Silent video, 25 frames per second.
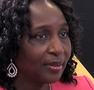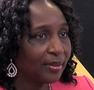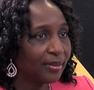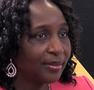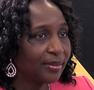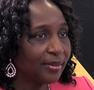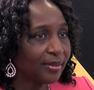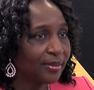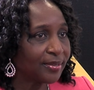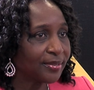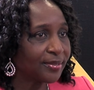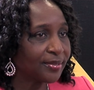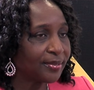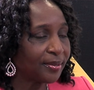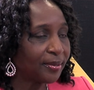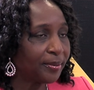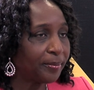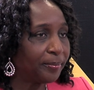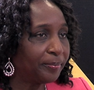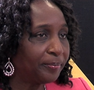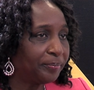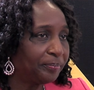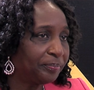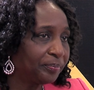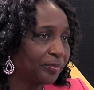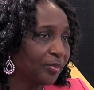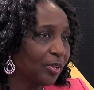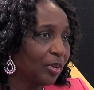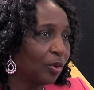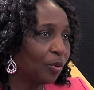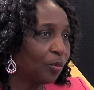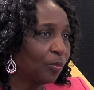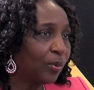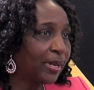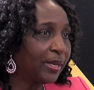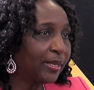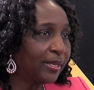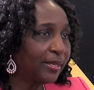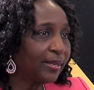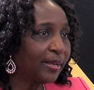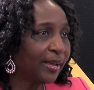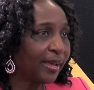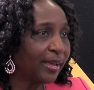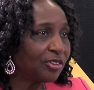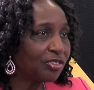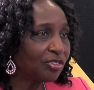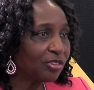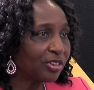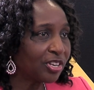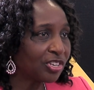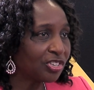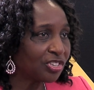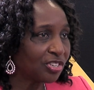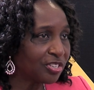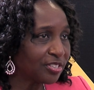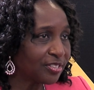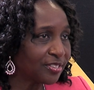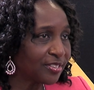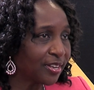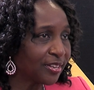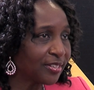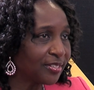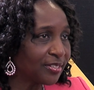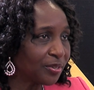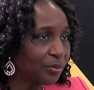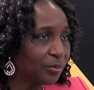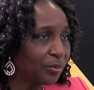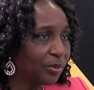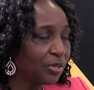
Yes. Um, well, in the education sector,